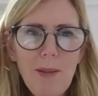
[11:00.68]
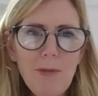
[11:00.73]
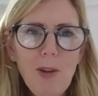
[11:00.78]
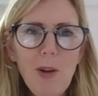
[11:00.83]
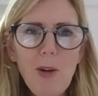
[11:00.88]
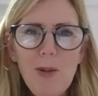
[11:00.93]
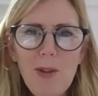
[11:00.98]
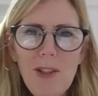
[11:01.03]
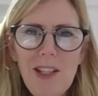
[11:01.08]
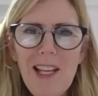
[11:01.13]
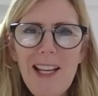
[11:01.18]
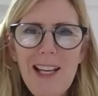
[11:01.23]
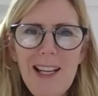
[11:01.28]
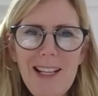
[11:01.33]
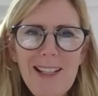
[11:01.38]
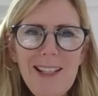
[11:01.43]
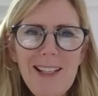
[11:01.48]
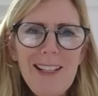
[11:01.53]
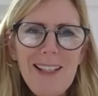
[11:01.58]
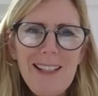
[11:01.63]
roles
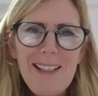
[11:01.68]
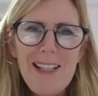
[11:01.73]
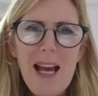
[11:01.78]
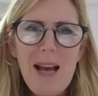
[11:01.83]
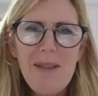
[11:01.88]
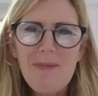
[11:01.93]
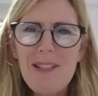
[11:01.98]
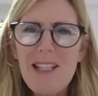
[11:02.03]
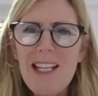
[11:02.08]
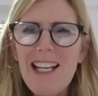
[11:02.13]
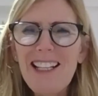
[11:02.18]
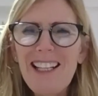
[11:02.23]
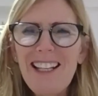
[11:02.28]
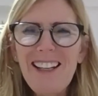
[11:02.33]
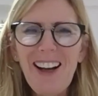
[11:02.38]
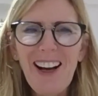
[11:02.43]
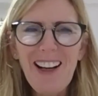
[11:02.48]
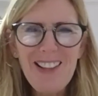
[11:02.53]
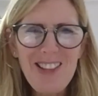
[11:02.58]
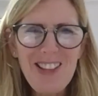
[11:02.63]
here, Tamsin,
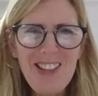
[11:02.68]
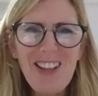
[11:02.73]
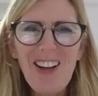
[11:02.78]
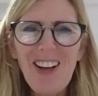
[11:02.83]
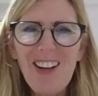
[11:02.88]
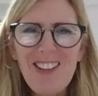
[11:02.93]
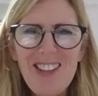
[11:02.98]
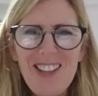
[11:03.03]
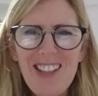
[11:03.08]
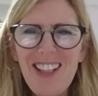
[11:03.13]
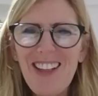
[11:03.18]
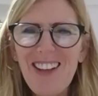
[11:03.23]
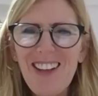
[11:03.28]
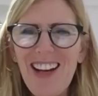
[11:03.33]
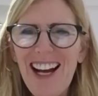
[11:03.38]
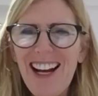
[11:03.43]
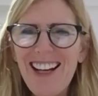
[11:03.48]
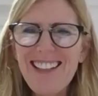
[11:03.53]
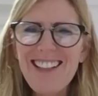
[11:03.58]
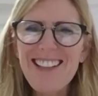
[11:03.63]
and I should ask you
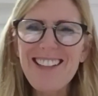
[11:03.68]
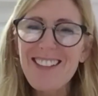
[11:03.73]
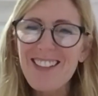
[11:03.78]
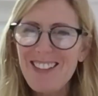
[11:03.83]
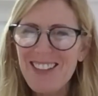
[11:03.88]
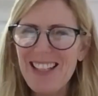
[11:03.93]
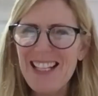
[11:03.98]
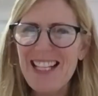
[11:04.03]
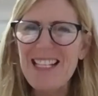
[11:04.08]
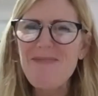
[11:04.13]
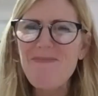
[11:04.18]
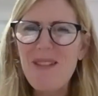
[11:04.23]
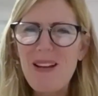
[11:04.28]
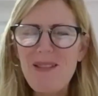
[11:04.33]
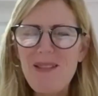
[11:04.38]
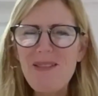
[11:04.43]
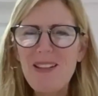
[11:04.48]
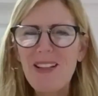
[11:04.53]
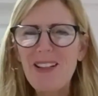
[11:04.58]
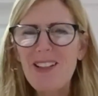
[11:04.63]
how you do this
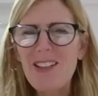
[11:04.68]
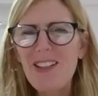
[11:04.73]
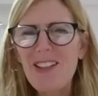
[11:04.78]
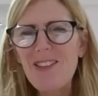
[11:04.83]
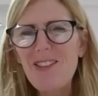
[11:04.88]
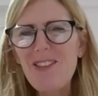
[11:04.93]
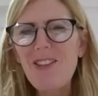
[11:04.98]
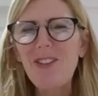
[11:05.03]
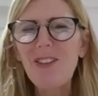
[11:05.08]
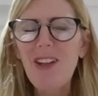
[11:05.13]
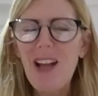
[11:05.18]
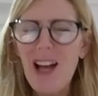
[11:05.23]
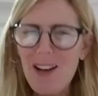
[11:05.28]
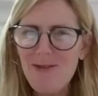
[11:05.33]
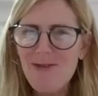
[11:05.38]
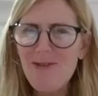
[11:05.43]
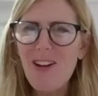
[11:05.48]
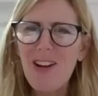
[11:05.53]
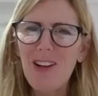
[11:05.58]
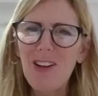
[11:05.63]
bit, because you'll
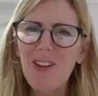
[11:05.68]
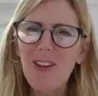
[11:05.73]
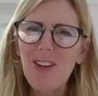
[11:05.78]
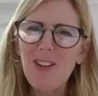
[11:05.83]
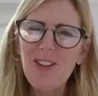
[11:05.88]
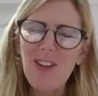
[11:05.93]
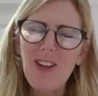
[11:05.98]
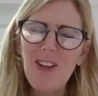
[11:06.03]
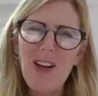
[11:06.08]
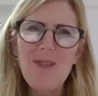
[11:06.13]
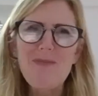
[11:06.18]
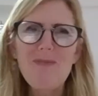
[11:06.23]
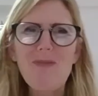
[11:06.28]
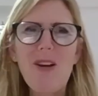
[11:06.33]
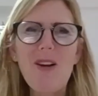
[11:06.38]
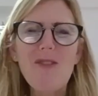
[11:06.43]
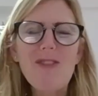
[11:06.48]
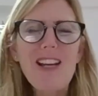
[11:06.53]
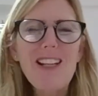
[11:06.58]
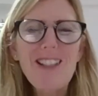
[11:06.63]
have a lot
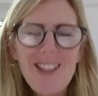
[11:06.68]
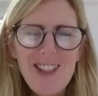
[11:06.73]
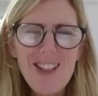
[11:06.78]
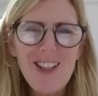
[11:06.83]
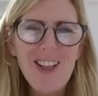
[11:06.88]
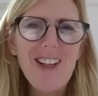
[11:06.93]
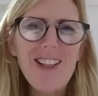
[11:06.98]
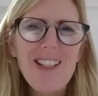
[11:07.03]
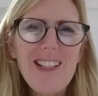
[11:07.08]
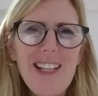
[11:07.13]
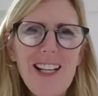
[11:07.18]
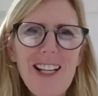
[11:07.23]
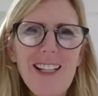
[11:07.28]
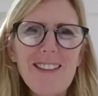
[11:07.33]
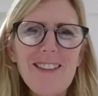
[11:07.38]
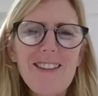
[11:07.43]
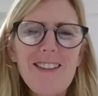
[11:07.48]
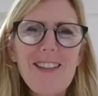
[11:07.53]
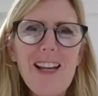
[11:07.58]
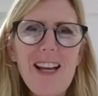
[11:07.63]
of insight
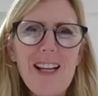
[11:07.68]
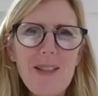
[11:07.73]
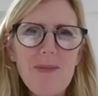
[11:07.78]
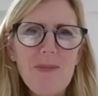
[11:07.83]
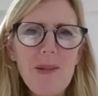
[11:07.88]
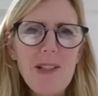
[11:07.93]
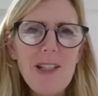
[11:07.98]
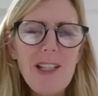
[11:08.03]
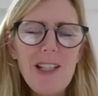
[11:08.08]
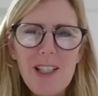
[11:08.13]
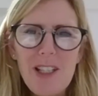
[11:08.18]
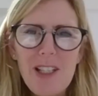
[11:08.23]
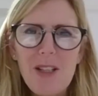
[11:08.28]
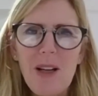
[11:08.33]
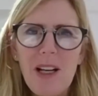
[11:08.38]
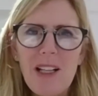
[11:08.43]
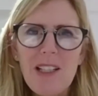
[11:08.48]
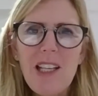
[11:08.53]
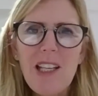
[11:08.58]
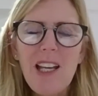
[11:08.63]
and expertise to
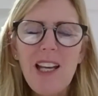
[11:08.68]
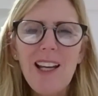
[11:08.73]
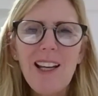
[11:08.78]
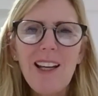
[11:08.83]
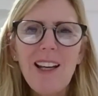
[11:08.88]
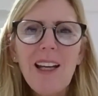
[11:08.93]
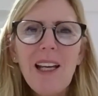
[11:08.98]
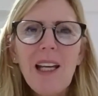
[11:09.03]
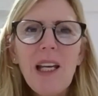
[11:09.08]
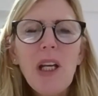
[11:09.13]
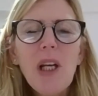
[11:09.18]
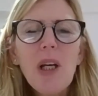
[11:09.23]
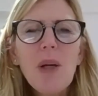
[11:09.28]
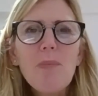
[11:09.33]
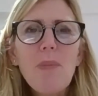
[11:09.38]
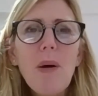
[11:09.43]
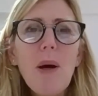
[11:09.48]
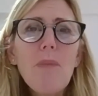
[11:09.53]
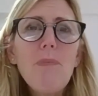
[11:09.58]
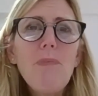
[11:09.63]
add here.
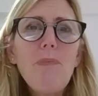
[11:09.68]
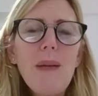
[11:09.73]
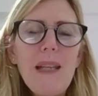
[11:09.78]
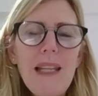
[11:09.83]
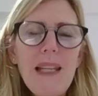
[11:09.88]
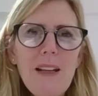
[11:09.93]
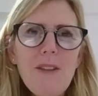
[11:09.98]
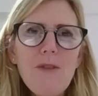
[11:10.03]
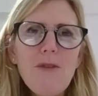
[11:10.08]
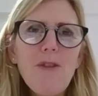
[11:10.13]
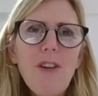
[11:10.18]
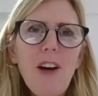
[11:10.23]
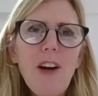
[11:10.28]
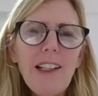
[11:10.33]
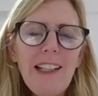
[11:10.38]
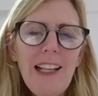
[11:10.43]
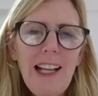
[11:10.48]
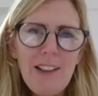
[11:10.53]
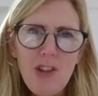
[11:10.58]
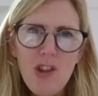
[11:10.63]
But being
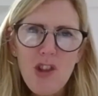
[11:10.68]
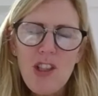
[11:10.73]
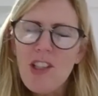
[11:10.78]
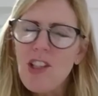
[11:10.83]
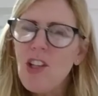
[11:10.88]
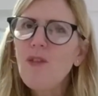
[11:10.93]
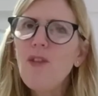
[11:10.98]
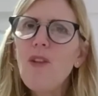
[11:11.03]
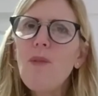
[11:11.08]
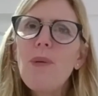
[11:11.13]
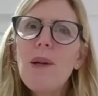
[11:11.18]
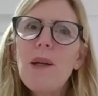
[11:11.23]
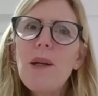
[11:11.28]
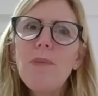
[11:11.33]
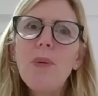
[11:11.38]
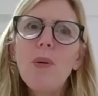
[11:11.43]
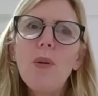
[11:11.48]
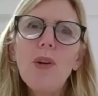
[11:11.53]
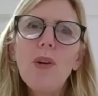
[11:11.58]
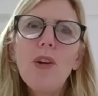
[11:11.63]
financially, so for
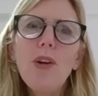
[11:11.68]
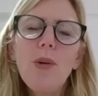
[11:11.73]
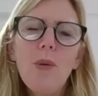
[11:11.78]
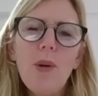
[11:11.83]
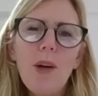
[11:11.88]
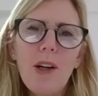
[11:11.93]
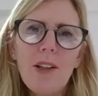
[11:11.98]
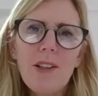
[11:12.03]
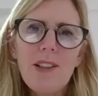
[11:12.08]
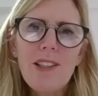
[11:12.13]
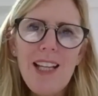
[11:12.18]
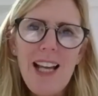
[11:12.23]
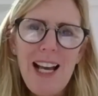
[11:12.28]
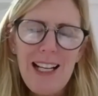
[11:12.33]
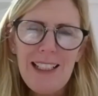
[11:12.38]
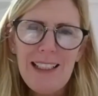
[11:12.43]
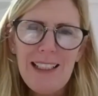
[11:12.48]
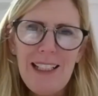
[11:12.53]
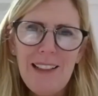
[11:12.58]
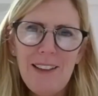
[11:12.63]
people who are
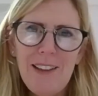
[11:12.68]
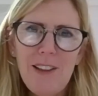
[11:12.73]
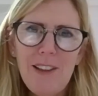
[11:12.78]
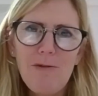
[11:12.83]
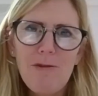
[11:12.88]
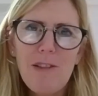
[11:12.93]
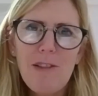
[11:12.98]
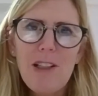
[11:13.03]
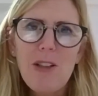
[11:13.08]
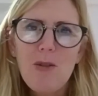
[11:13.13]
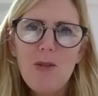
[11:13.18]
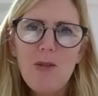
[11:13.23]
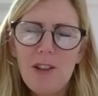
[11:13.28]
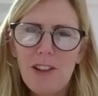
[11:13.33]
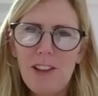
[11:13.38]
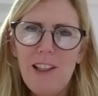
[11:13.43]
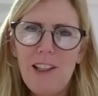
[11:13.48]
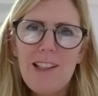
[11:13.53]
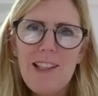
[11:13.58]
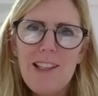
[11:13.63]
tackling the
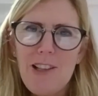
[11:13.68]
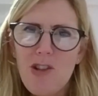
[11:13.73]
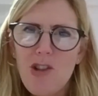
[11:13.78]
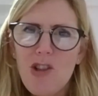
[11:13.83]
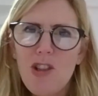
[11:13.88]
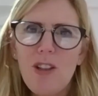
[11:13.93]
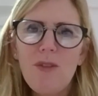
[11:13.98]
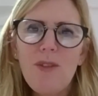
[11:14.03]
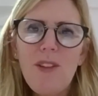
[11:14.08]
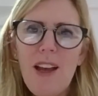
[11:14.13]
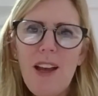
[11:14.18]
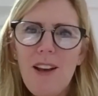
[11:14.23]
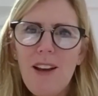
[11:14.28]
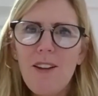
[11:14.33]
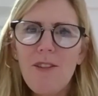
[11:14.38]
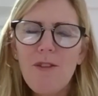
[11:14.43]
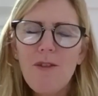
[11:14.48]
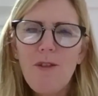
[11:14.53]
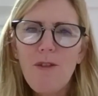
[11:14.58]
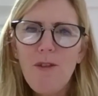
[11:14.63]
reorganization of
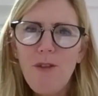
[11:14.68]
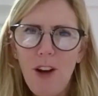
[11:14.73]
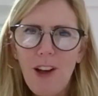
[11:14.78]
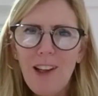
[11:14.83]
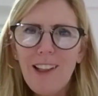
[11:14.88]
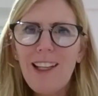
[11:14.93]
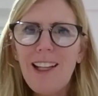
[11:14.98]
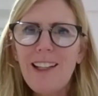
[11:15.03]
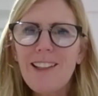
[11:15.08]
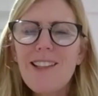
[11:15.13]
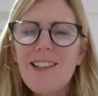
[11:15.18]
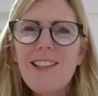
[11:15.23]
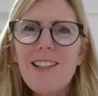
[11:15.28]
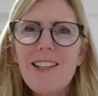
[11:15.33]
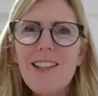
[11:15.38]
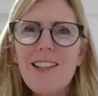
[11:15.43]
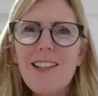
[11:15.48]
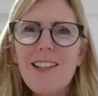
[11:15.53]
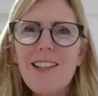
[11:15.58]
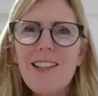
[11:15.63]
their
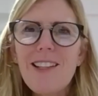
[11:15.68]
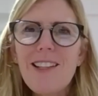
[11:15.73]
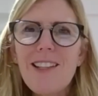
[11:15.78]
finances,